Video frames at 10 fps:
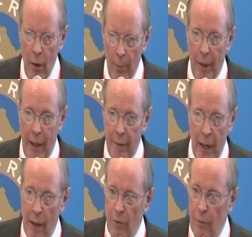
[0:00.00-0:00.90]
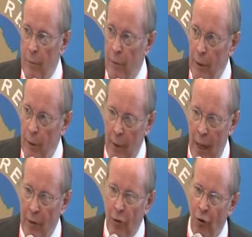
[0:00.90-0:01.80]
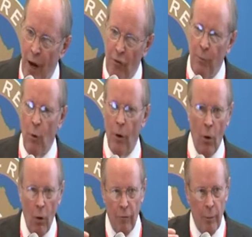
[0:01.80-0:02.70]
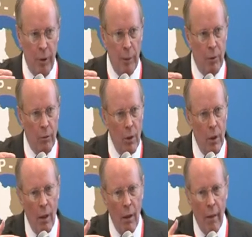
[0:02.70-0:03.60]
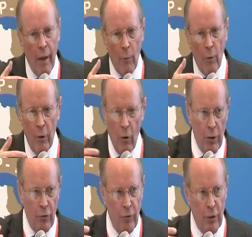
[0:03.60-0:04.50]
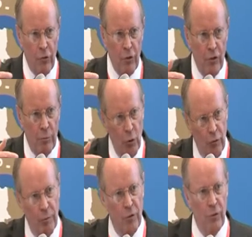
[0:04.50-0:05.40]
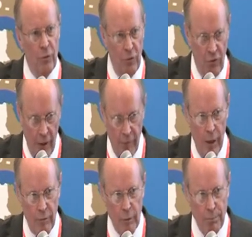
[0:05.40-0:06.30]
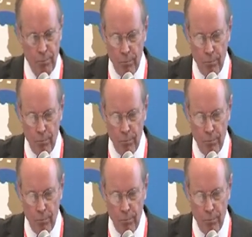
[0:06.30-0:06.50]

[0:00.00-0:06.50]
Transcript: But again, they had to transport all of the people that were in all these villages and move them to safe haven.